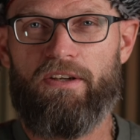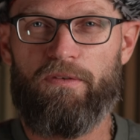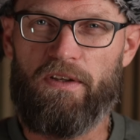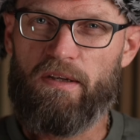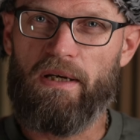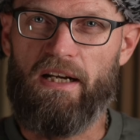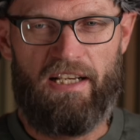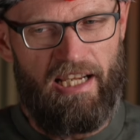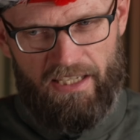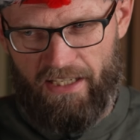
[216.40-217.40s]
Think about an
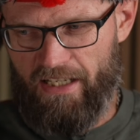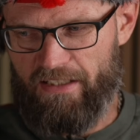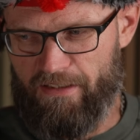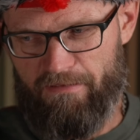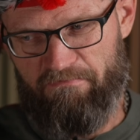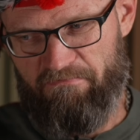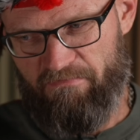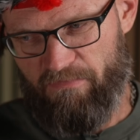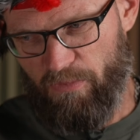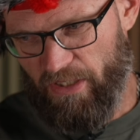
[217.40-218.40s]
egg carton. Man.
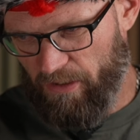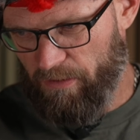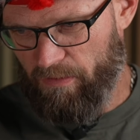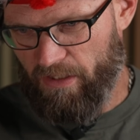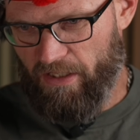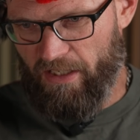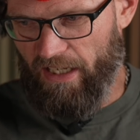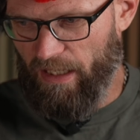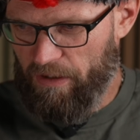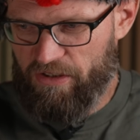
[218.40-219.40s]
Well,
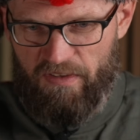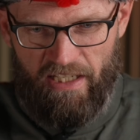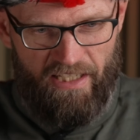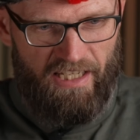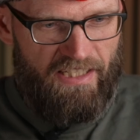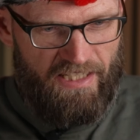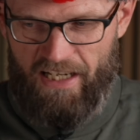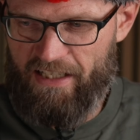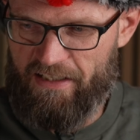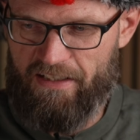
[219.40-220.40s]
how much of that egg
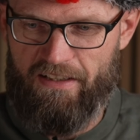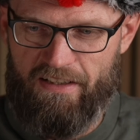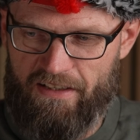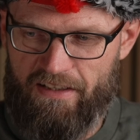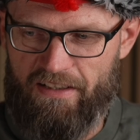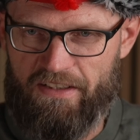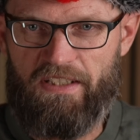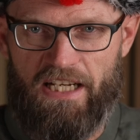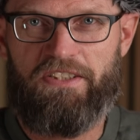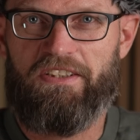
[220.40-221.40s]
carton is
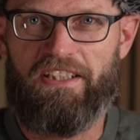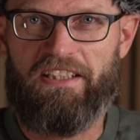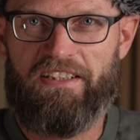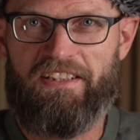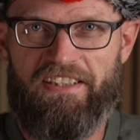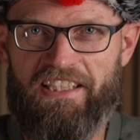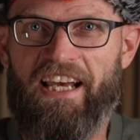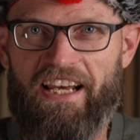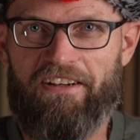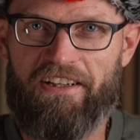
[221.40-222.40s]
actually the
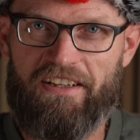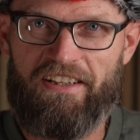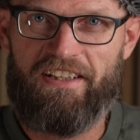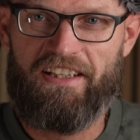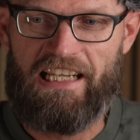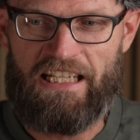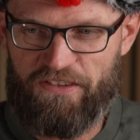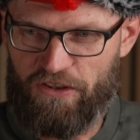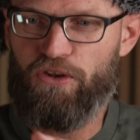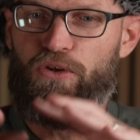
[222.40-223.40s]
egg?
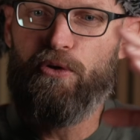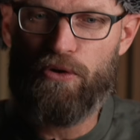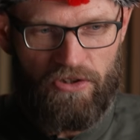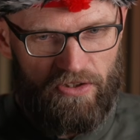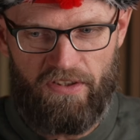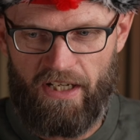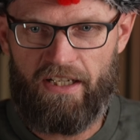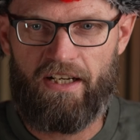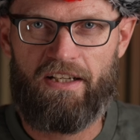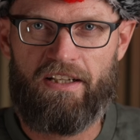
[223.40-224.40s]
It's a huge
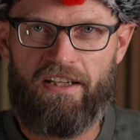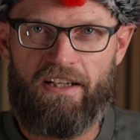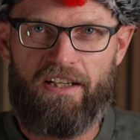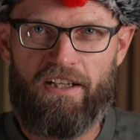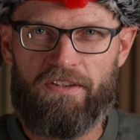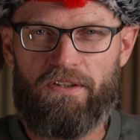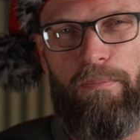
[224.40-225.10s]
container. So